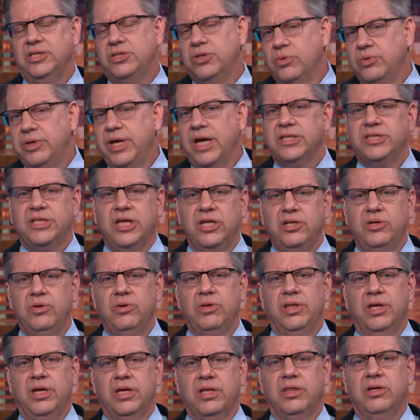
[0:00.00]
So, yes, I do
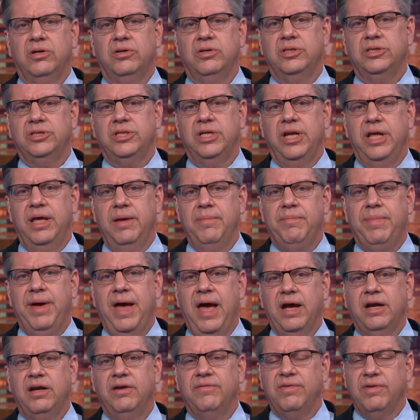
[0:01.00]
think there is an
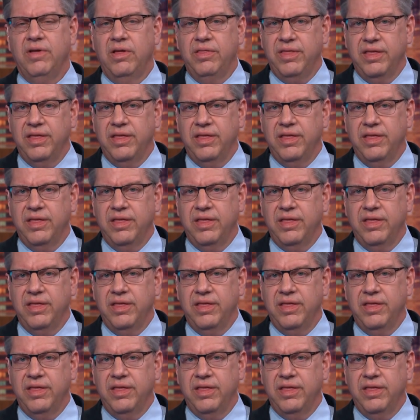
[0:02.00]
impact of,